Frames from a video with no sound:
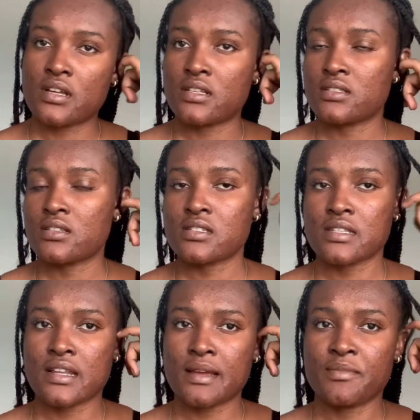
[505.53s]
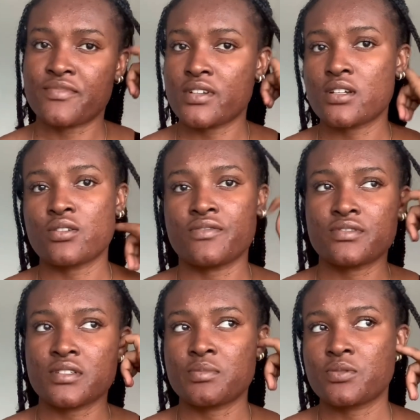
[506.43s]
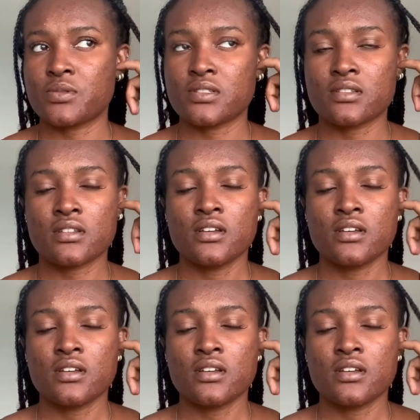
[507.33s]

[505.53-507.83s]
and things that I'm really comfortable with.